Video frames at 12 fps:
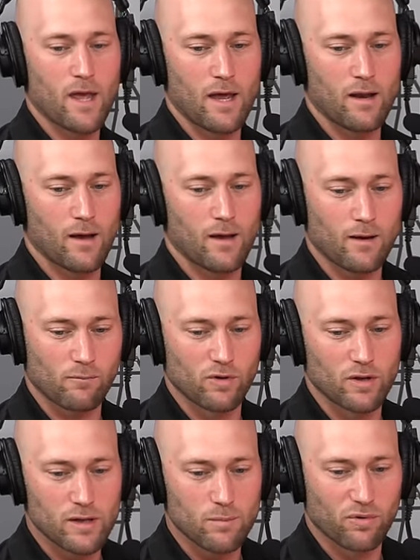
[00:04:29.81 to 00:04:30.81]
and I uh,
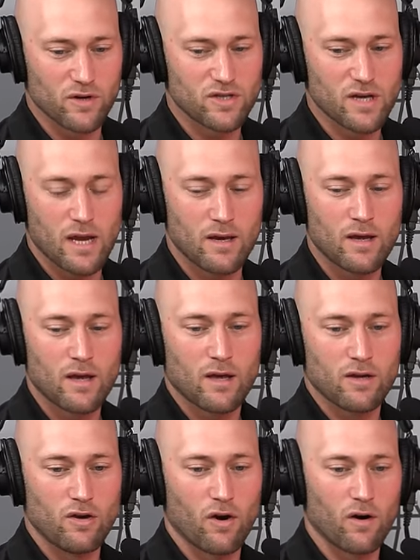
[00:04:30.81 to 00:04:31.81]
really appreciate
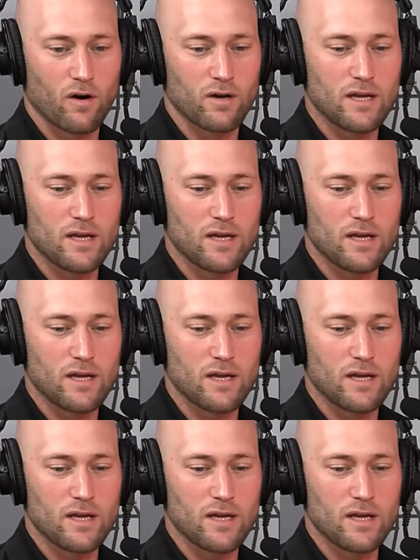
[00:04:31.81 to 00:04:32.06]
your